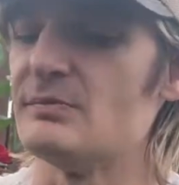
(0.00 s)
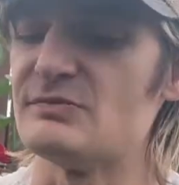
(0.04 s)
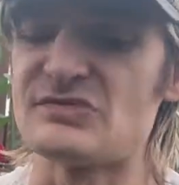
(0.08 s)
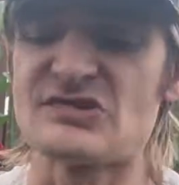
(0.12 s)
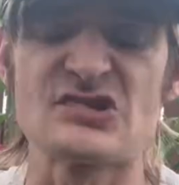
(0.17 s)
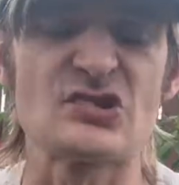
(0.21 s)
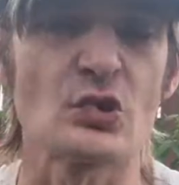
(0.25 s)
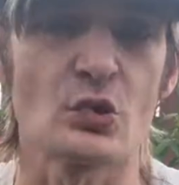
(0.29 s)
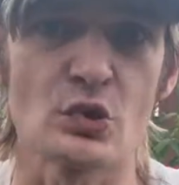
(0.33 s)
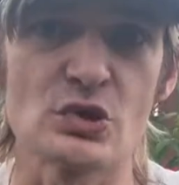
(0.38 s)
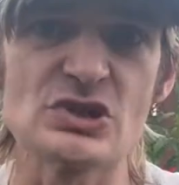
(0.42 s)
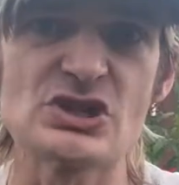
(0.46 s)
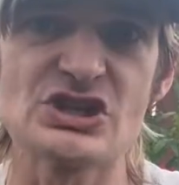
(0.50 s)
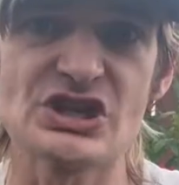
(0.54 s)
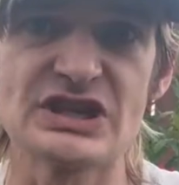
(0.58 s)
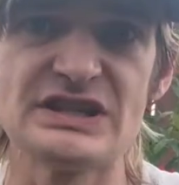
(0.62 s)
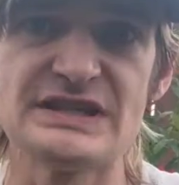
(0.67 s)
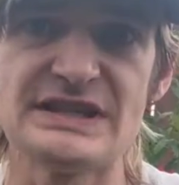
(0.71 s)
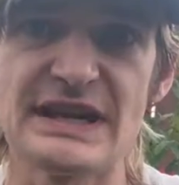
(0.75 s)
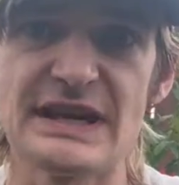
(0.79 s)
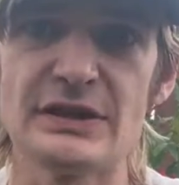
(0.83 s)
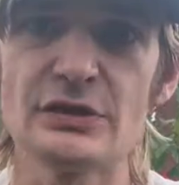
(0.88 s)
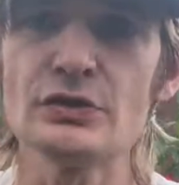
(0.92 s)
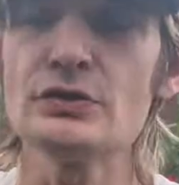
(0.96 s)
storage
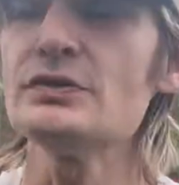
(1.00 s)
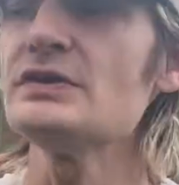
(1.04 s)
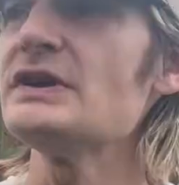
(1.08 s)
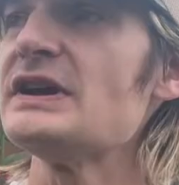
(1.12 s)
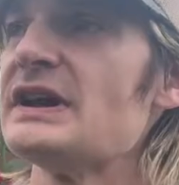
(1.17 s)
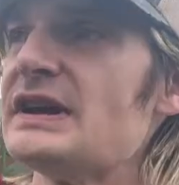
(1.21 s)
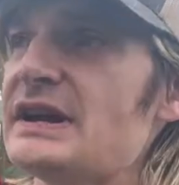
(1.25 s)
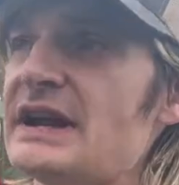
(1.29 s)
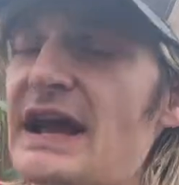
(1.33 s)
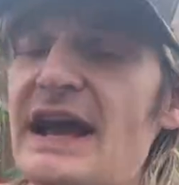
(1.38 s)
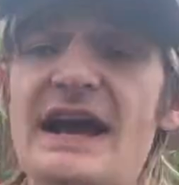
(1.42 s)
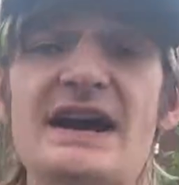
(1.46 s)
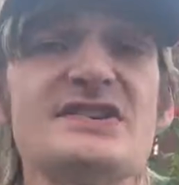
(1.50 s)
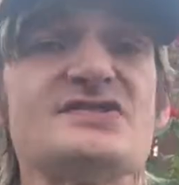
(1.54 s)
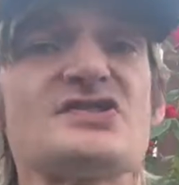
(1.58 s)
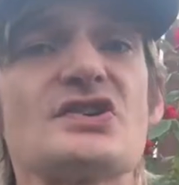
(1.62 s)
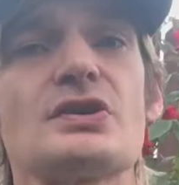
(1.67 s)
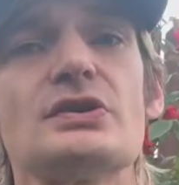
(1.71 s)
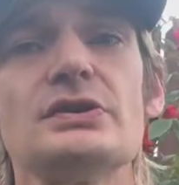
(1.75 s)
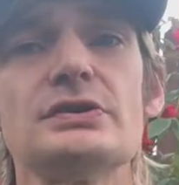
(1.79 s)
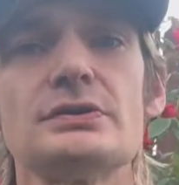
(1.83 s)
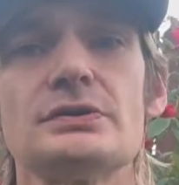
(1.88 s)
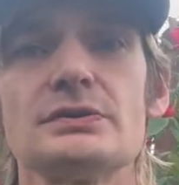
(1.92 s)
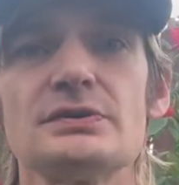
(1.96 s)
container, and it has a
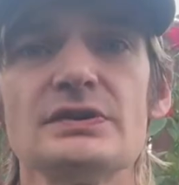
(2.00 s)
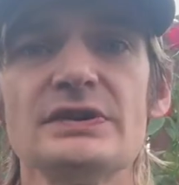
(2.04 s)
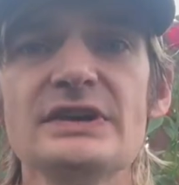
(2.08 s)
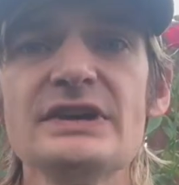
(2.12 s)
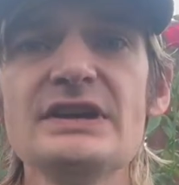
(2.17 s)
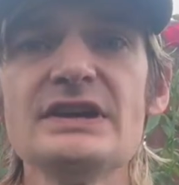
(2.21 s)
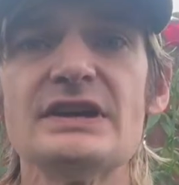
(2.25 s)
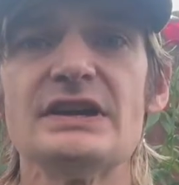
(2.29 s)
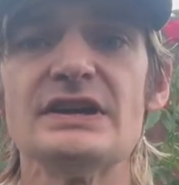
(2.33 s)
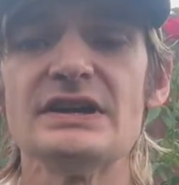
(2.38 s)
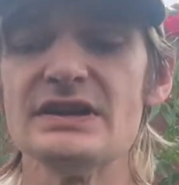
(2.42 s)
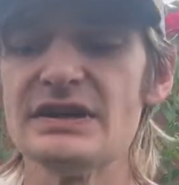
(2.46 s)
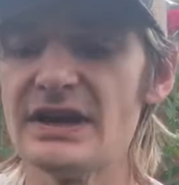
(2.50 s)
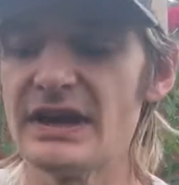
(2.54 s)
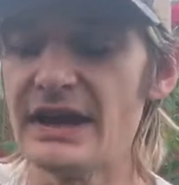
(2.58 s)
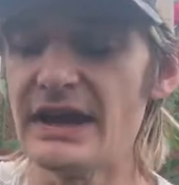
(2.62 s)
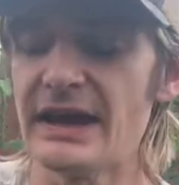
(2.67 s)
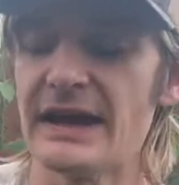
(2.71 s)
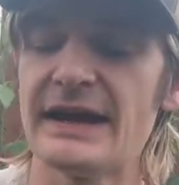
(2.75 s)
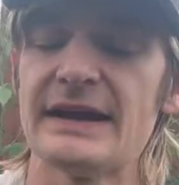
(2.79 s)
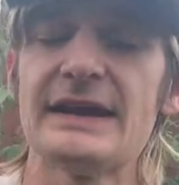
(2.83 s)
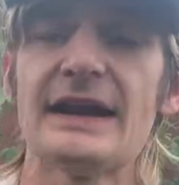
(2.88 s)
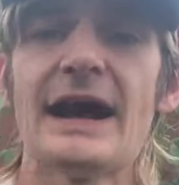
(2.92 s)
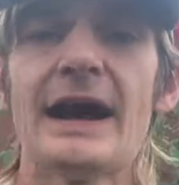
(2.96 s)
clear lid,
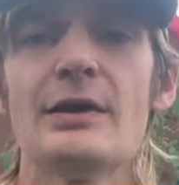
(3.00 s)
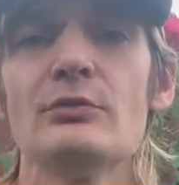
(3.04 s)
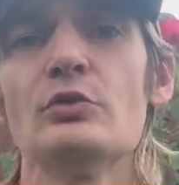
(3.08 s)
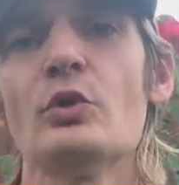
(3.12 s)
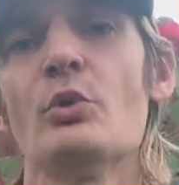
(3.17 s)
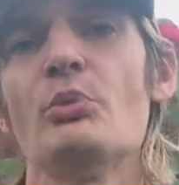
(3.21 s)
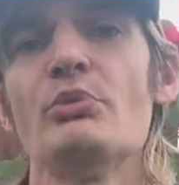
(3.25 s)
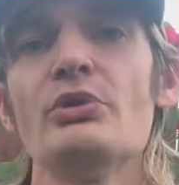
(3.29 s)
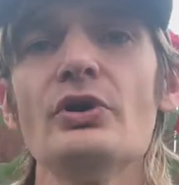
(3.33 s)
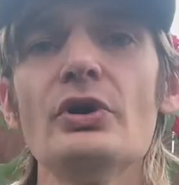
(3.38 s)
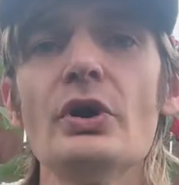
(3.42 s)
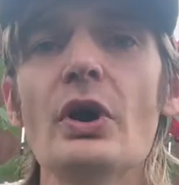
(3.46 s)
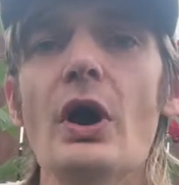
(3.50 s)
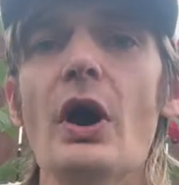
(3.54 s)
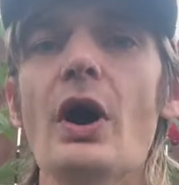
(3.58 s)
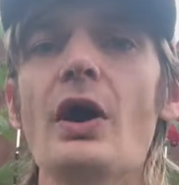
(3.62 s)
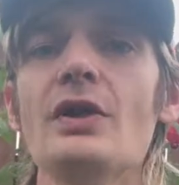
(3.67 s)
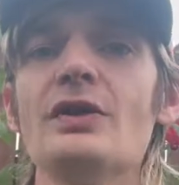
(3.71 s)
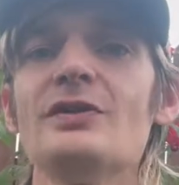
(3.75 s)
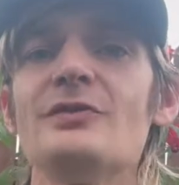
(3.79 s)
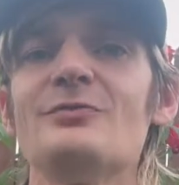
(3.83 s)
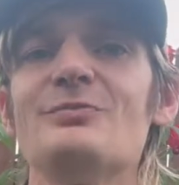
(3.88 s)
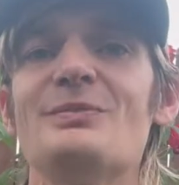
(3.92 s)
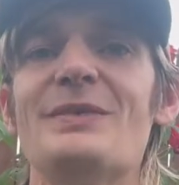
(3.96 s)
and I will put
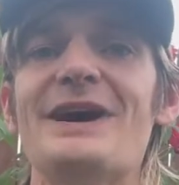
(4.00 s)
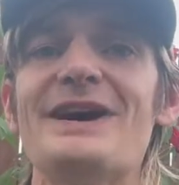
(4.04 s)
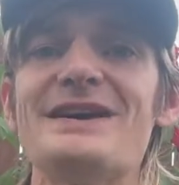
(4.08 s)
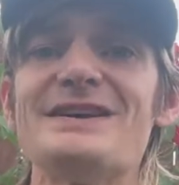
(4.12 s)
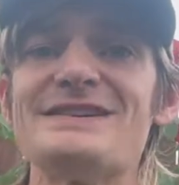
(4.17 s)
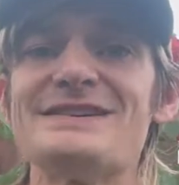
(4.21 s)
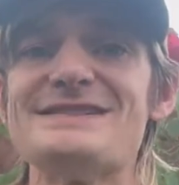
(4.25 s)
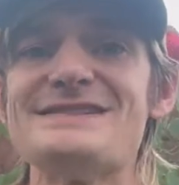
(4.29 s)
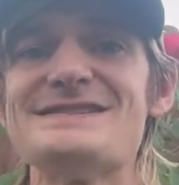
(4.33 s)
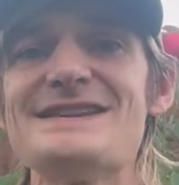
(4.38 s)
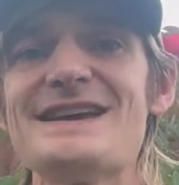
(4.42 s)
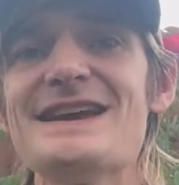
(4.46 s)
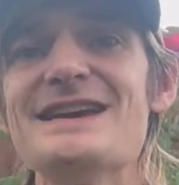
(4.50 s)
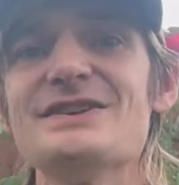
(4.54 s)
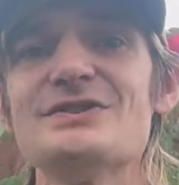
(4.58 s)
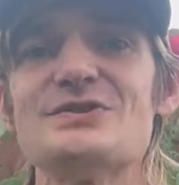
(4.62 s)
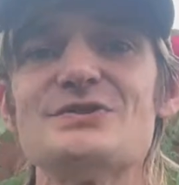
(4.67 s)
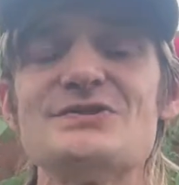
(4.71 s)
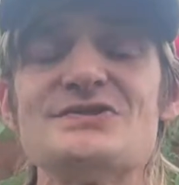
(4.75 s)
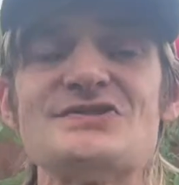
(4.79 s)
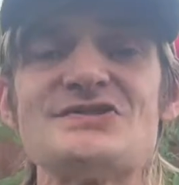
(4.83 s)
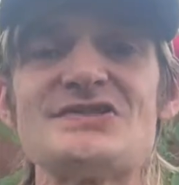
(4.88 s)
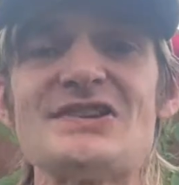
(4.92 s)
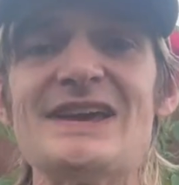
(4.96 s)
all of my
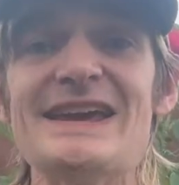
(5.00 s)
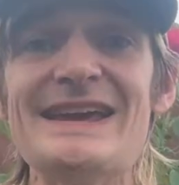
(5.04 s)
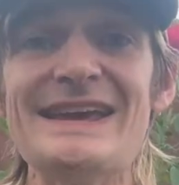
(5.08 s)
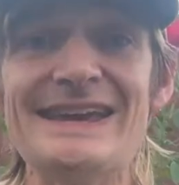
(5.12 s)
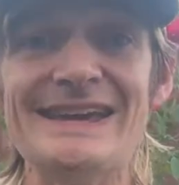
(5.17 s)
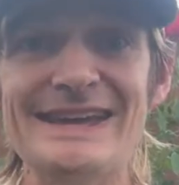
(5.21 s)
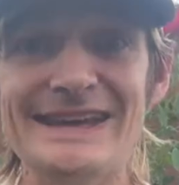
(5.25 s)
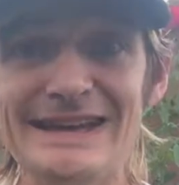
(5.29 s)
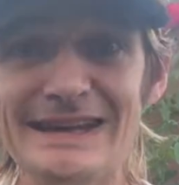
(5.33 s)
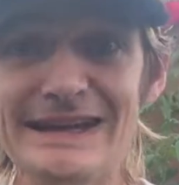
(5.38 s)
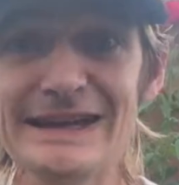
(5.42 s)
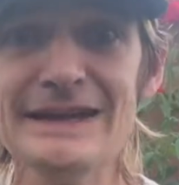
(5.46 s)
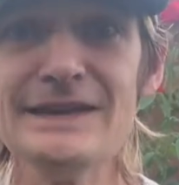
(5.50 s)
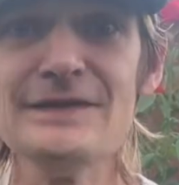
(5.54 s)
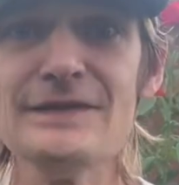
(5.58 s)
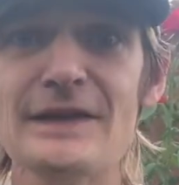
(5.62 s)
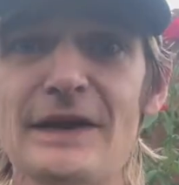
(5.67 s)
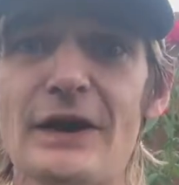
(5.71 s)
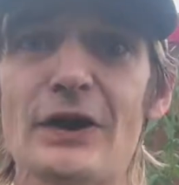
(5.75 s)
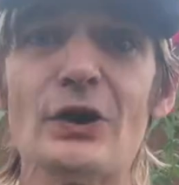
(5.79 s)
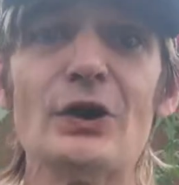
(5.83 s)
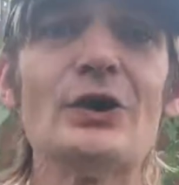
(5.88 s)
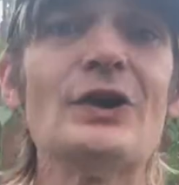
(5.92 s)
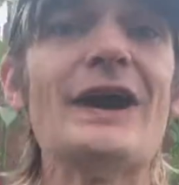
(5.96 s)
containers in
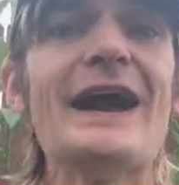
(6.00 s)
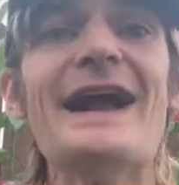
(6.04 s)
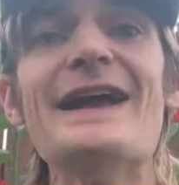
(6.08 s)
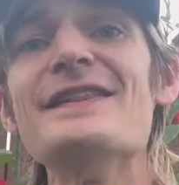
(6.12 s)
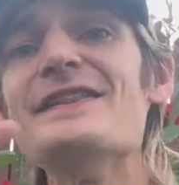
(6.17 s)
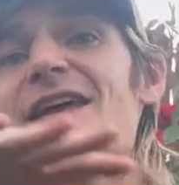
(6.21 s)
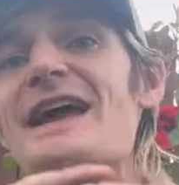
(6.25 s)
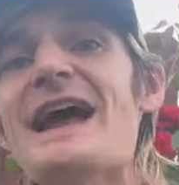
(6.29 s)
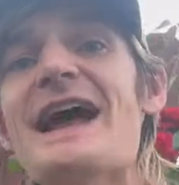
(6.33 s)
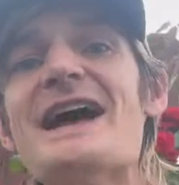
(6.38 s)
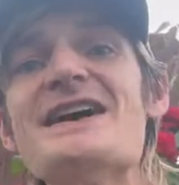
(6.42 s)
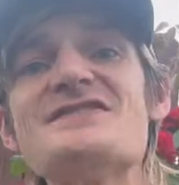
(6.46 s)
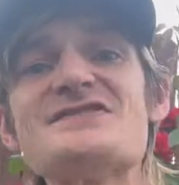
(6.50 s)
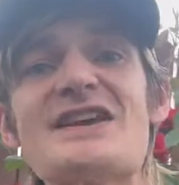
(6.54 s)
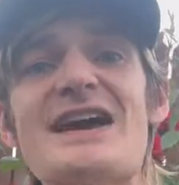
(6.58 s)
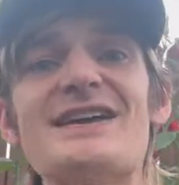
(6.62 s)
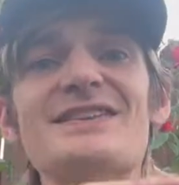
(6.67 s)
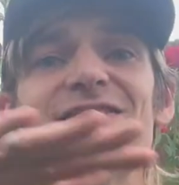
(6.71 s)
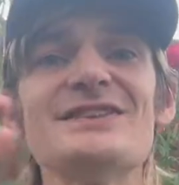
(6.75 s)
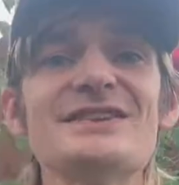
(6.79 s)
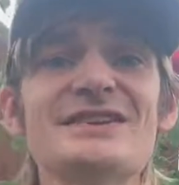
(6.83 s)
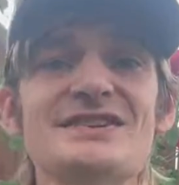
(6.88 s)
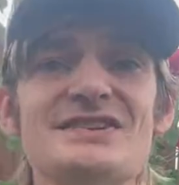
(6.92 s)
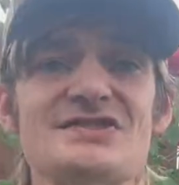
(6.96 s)
there, and it has
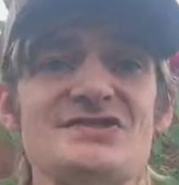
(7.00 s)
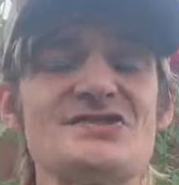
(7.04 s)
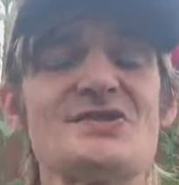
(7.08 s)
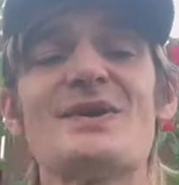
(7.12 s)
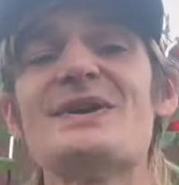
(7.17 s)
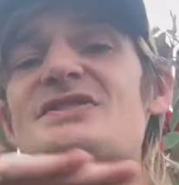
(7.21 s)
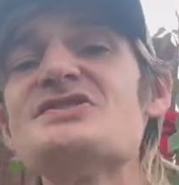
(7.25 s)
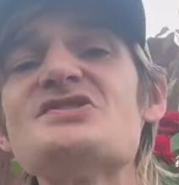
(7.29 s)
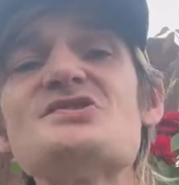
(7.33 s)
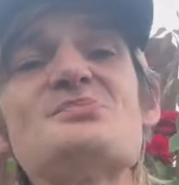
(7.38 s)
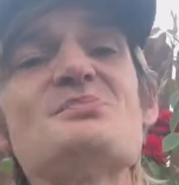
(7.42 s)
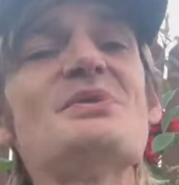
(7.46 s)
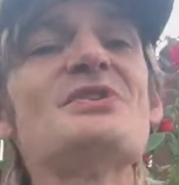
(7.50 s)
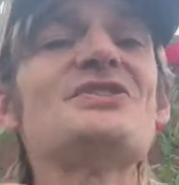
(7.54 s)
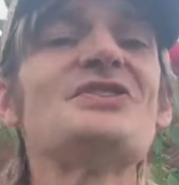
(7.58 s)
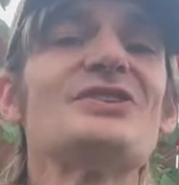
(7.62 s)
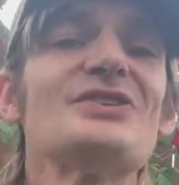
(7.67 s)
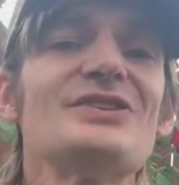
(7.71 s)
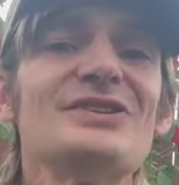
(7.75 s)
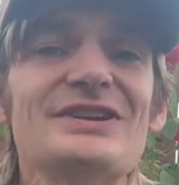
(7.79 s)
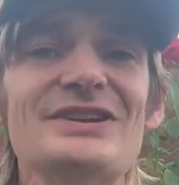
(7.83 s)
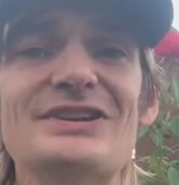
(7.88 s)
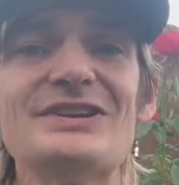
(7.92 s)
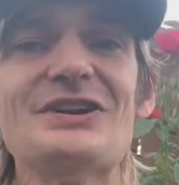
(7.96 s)
that lid, so I just put the
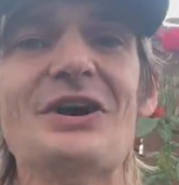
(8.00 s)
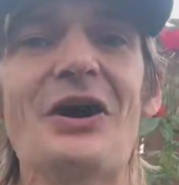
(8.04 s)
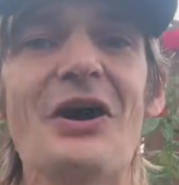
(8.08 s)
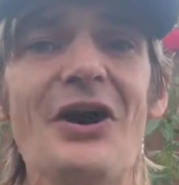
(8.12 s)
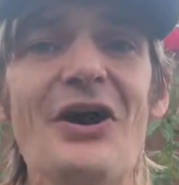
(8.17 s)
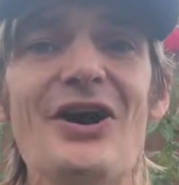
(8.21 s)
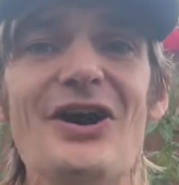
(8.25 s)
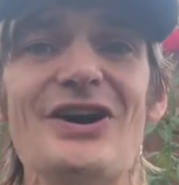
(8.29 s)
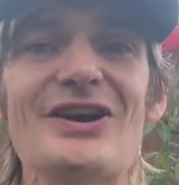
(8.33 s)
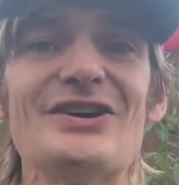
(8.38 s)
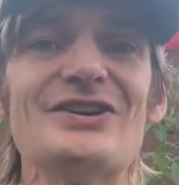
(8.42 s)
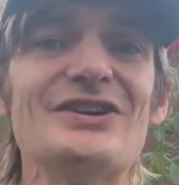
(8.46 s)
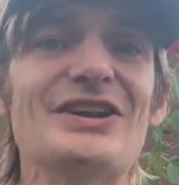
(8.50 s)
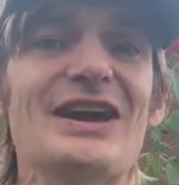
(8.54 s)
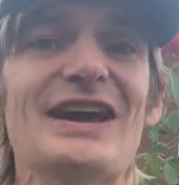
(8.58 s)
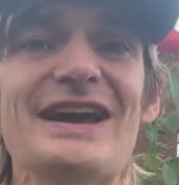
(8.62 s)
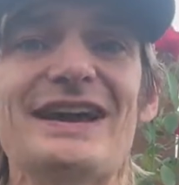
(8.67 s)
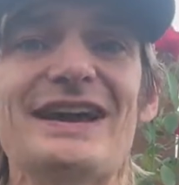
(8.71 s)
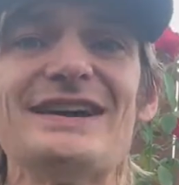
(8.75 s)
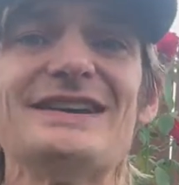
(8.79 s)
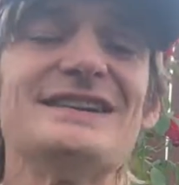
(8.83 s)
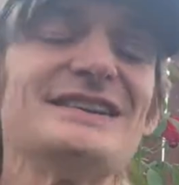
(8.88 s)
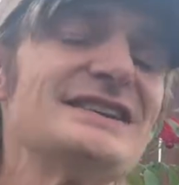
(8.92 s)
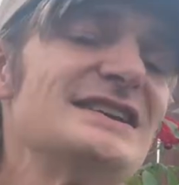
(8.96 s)
lid on
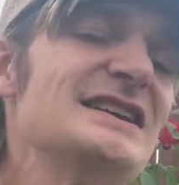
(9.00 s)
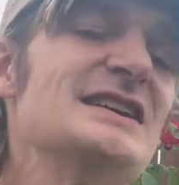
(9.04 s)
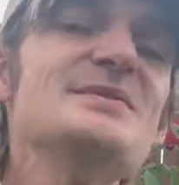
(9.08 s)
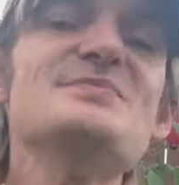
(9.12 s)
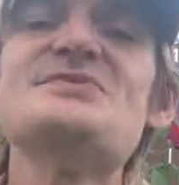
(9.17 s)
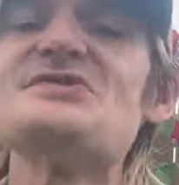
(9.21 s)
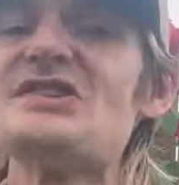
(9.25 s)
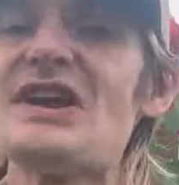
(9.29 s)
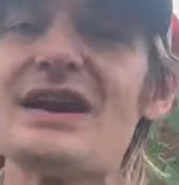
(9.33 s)
and it keeps